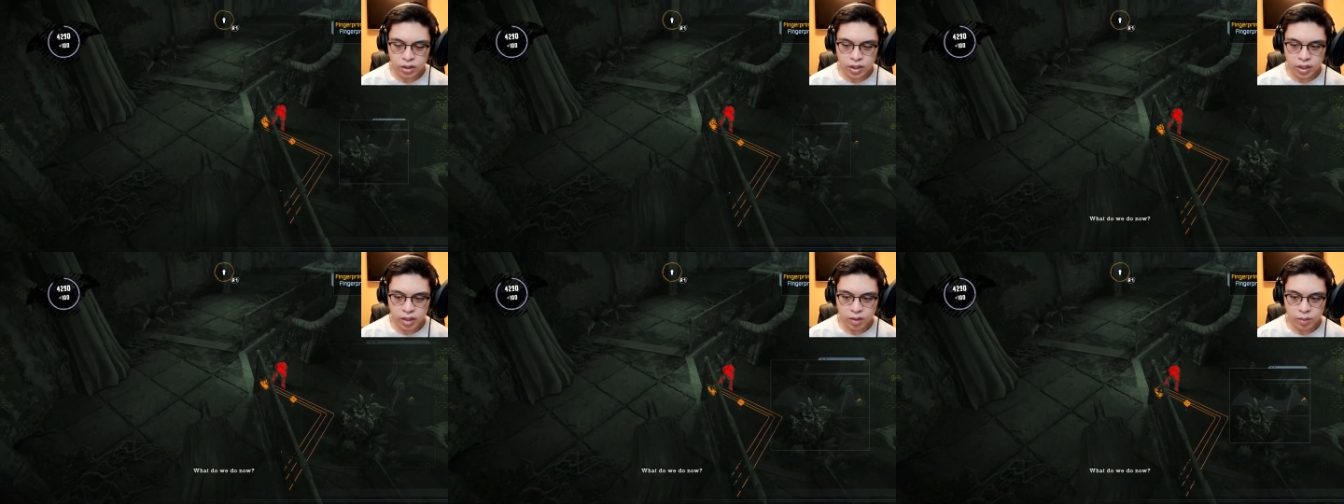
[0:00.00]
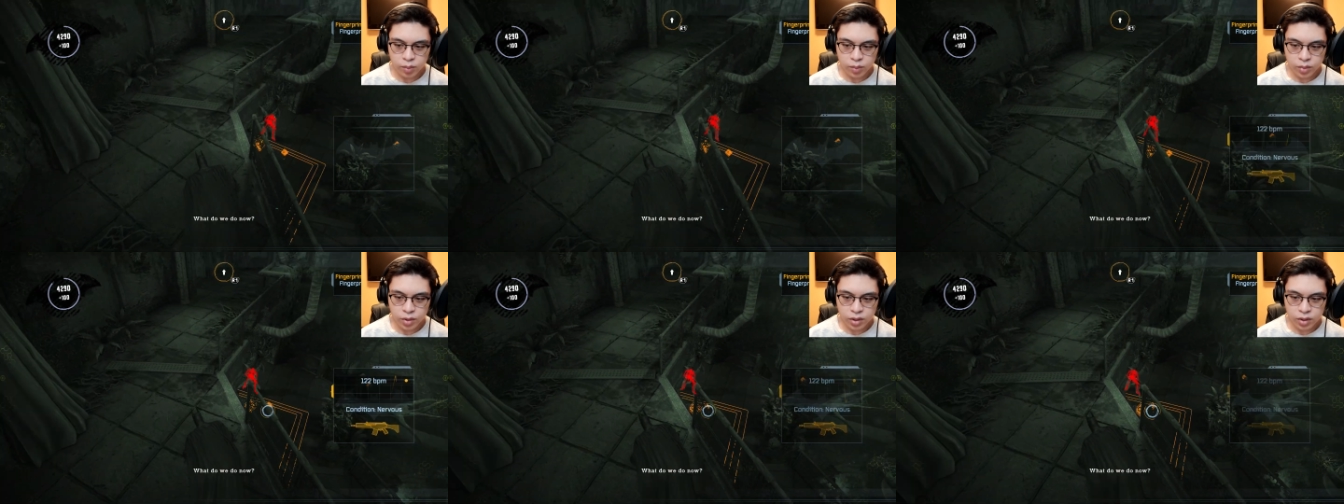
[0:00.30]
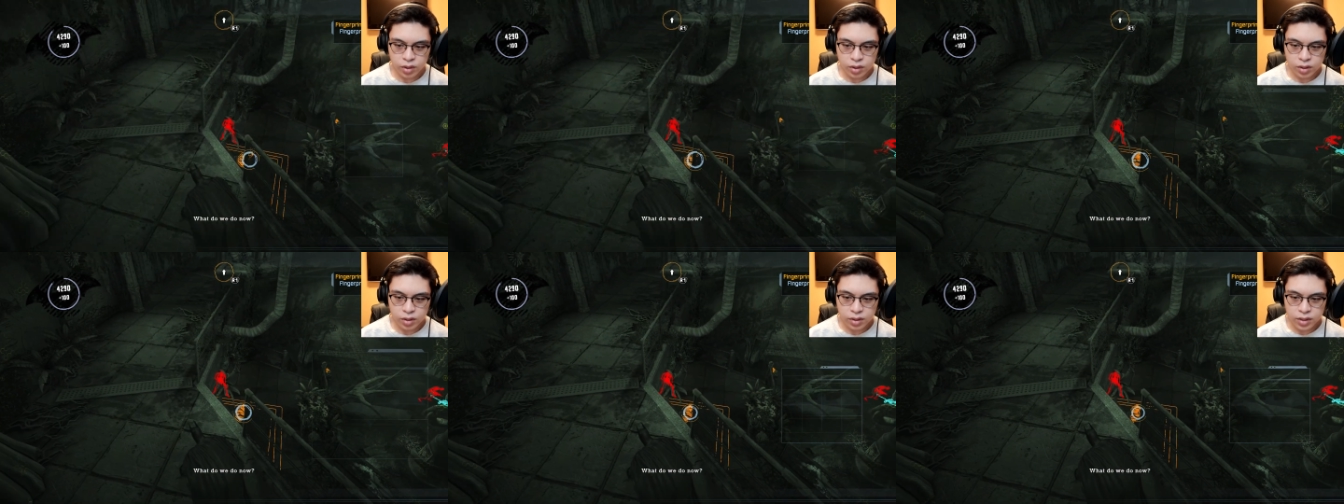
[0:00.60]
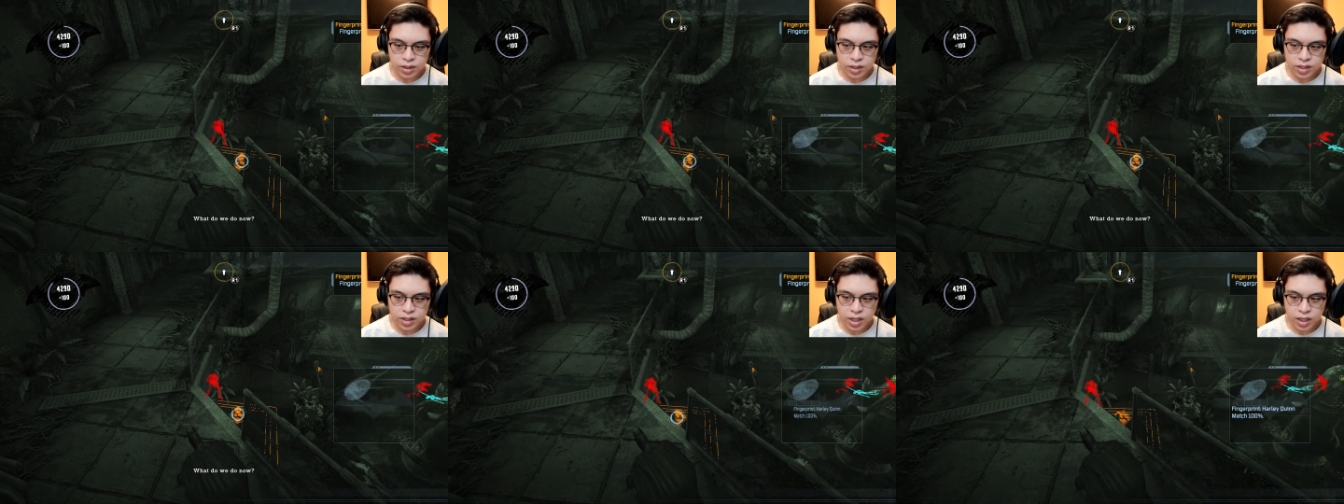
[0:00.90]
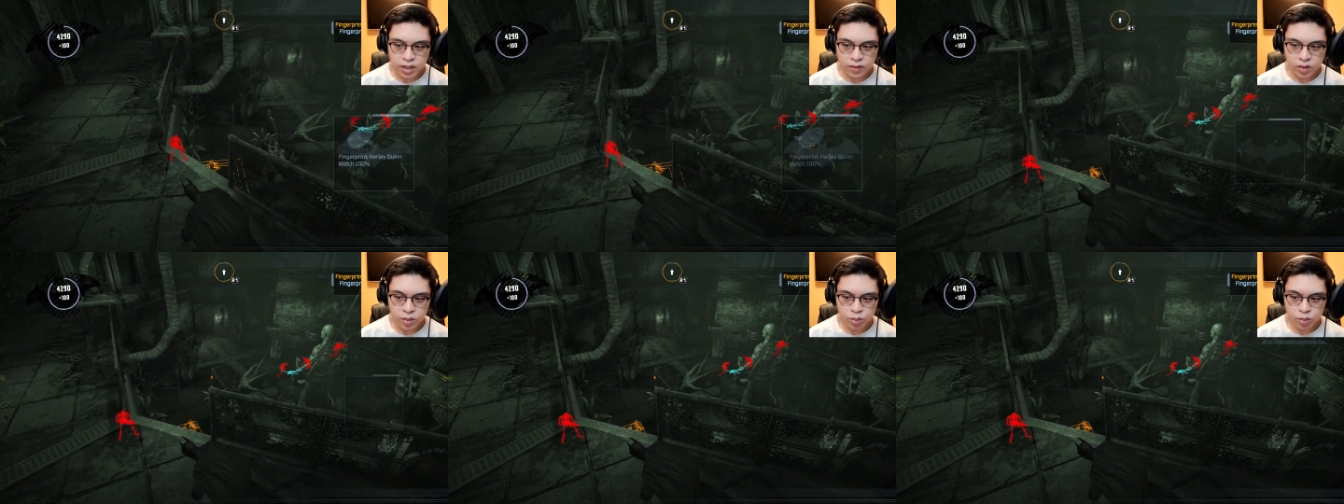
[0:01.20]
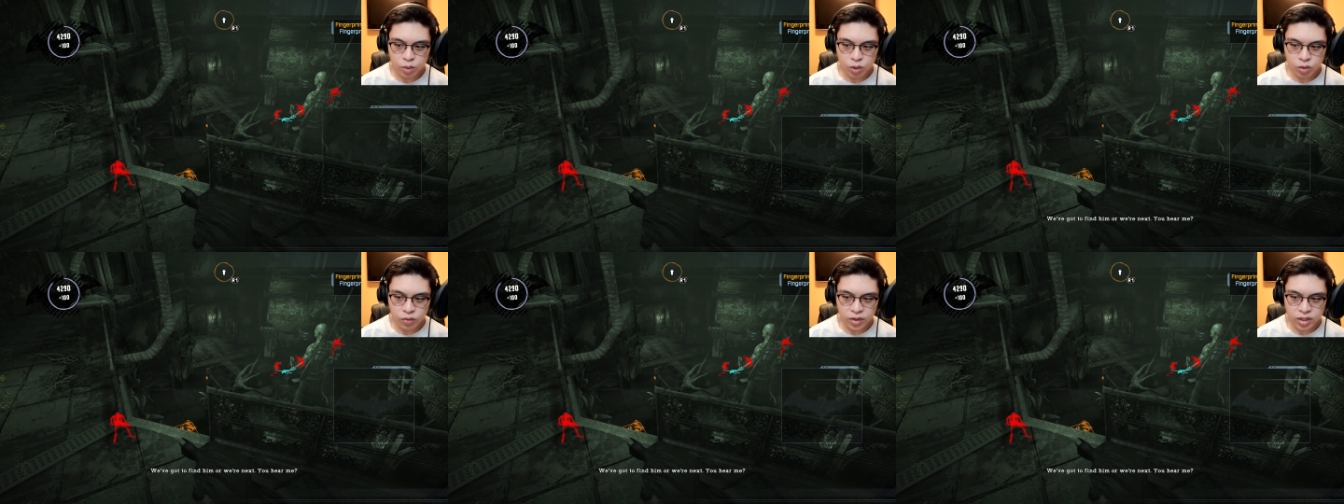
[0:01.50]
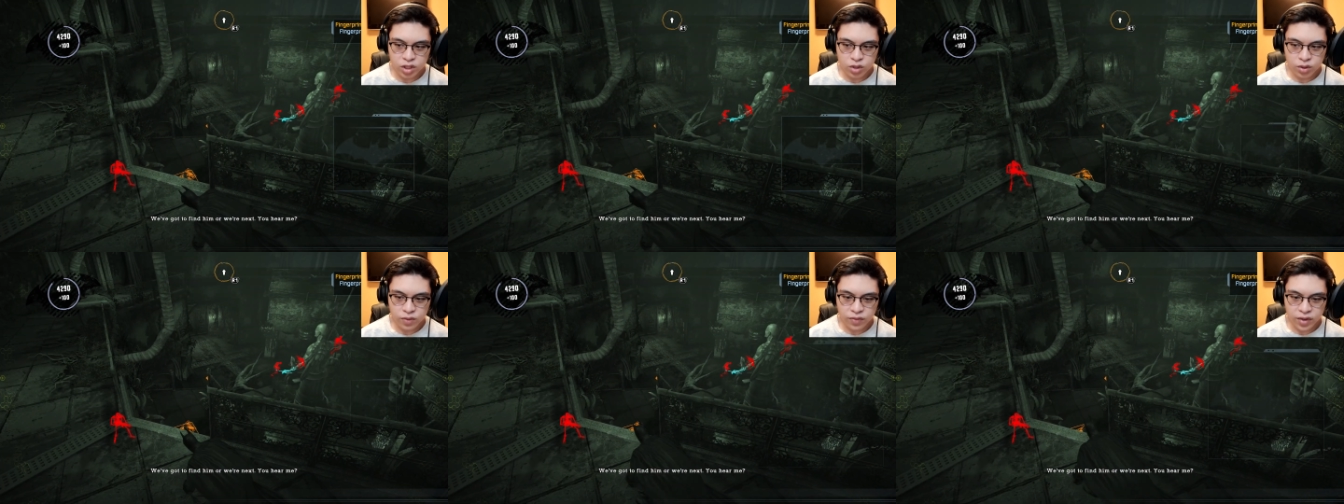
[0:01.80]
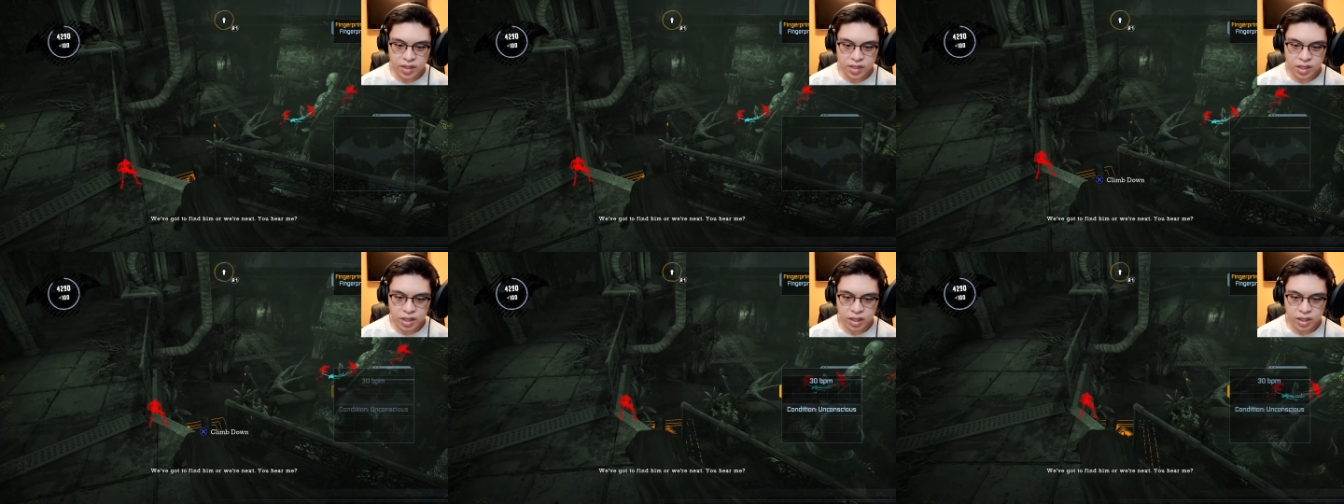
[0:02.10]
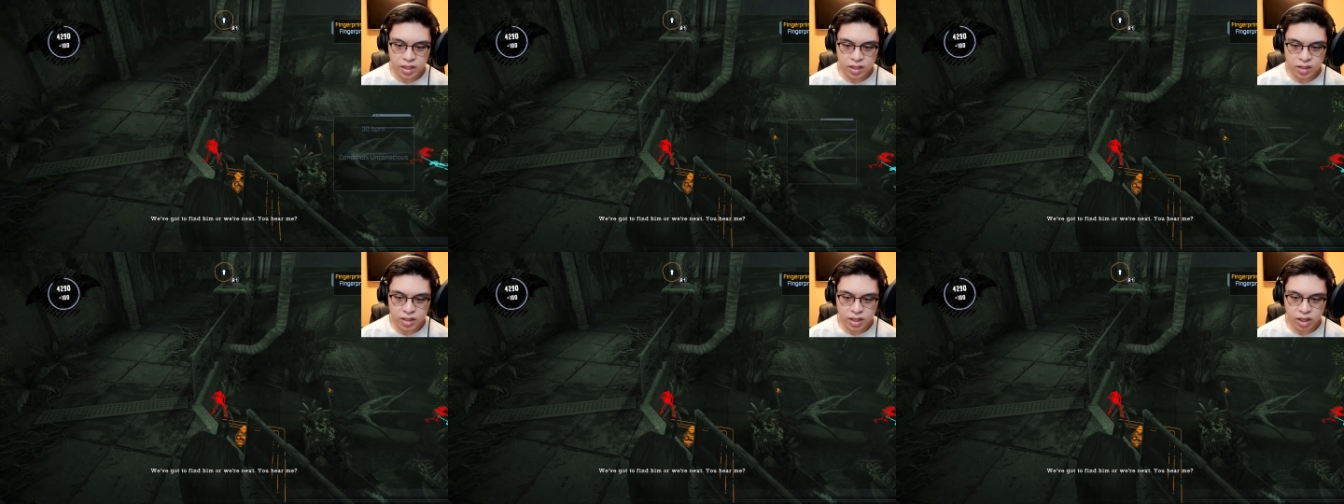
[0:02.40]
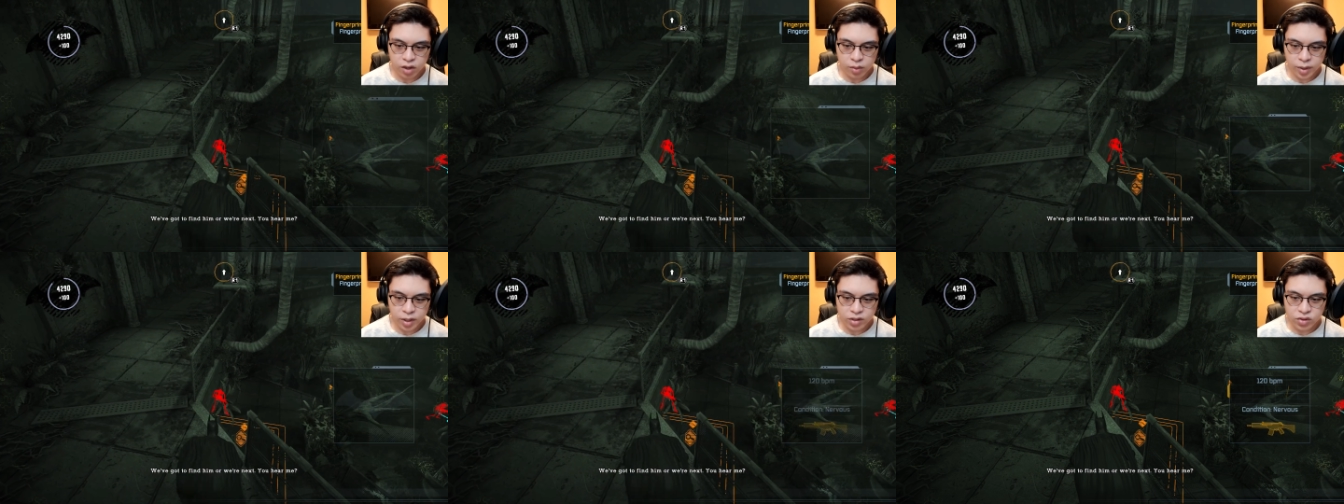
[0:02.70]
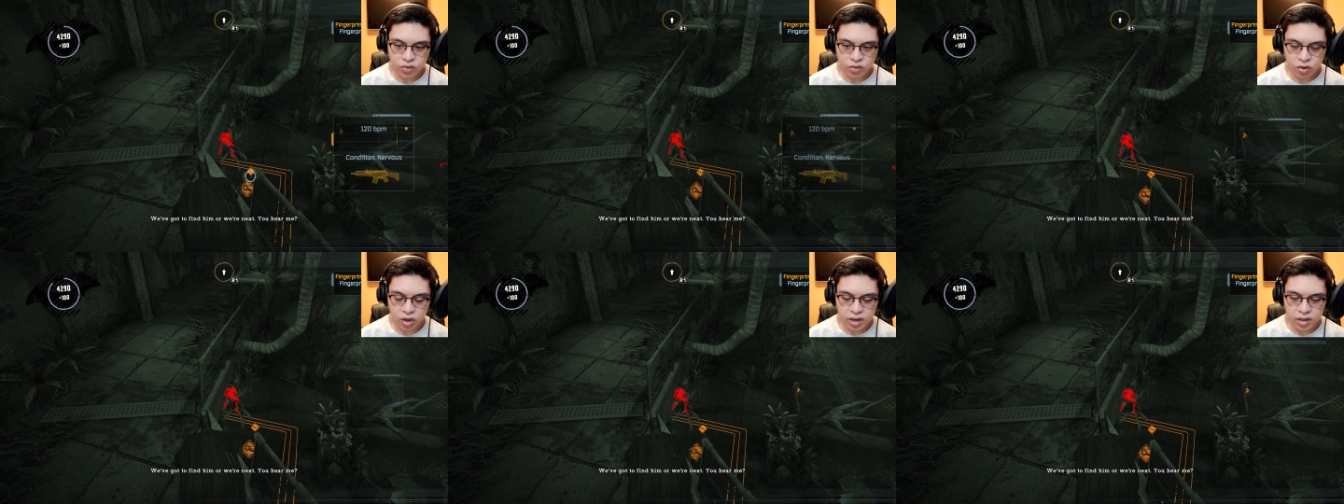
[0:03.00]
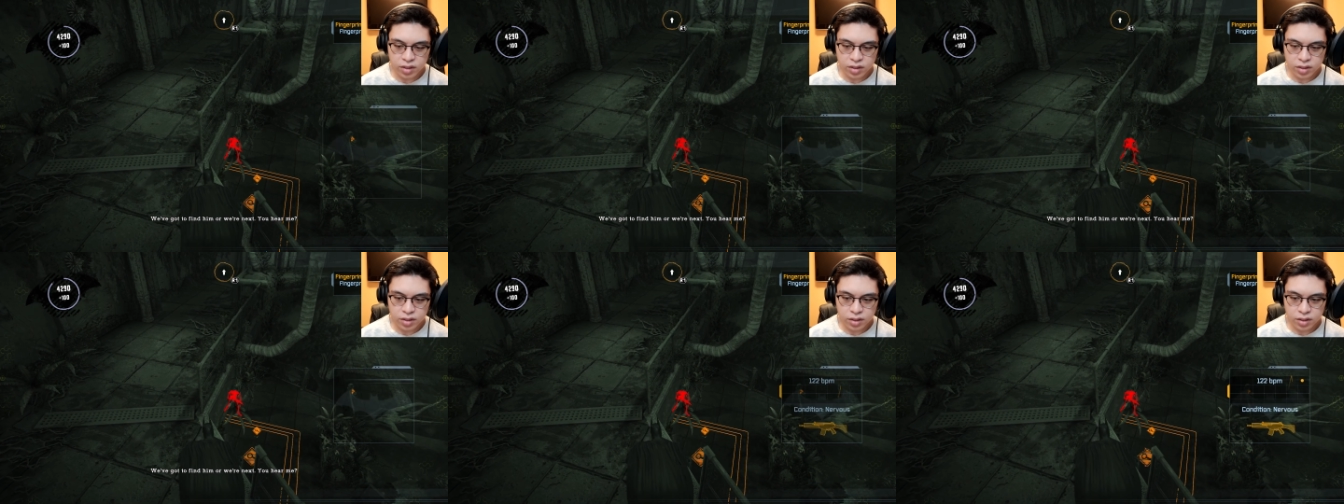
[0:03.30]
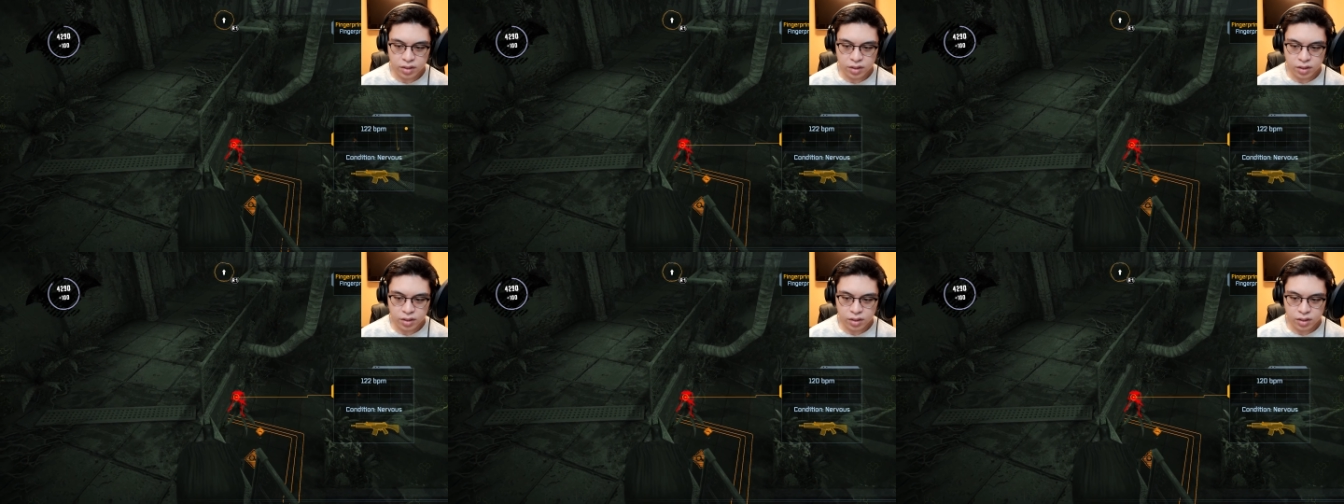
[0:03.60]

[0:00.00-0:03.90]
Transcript: Look at him. He's not even moving to investigate. He doesn't care about his friend.